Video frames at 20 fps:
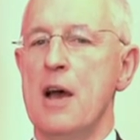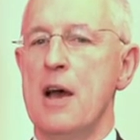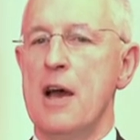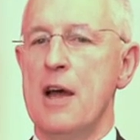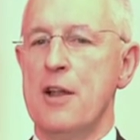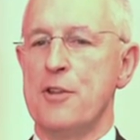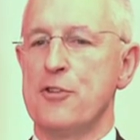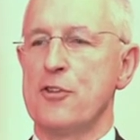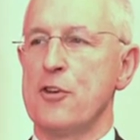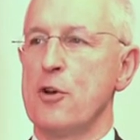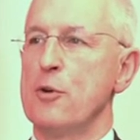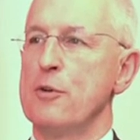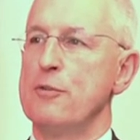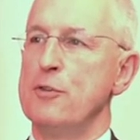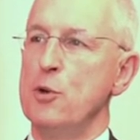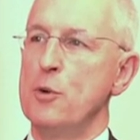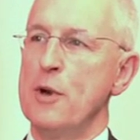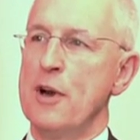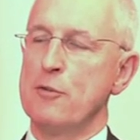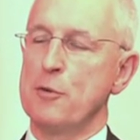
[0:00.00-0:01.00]
And so if
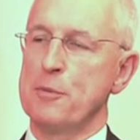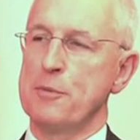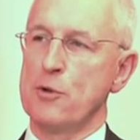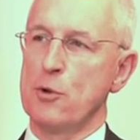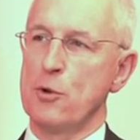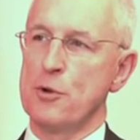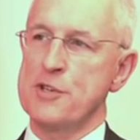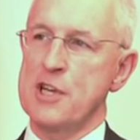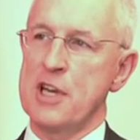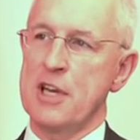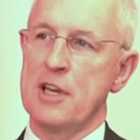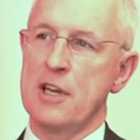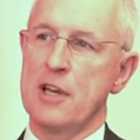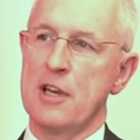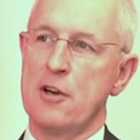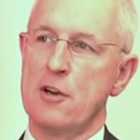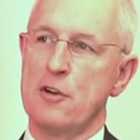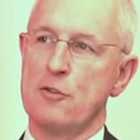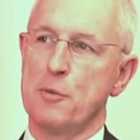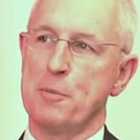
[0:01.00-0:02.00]
you have you're taking
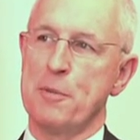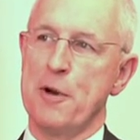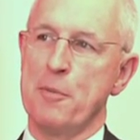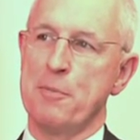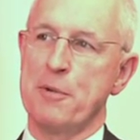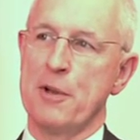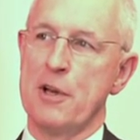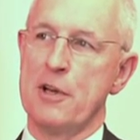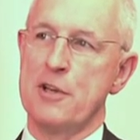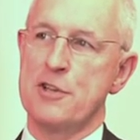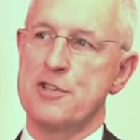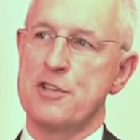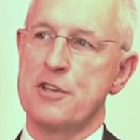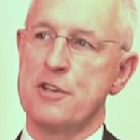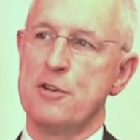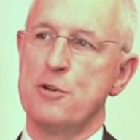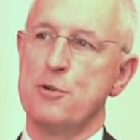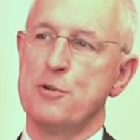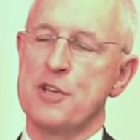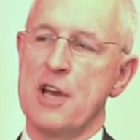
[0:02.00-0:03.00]
care of a
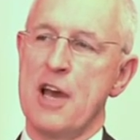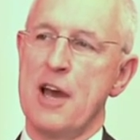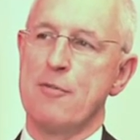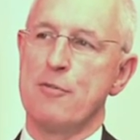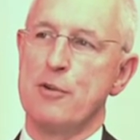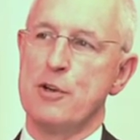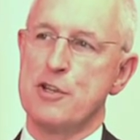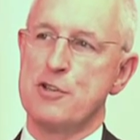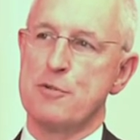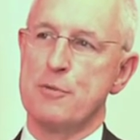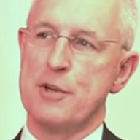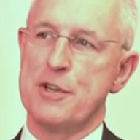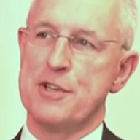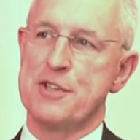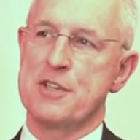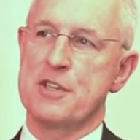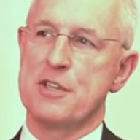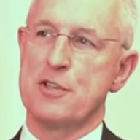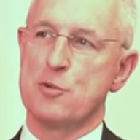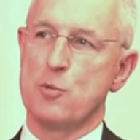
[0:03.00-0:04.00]
population whose average
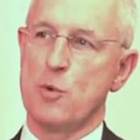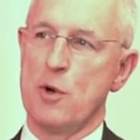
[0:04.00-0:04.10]
risk is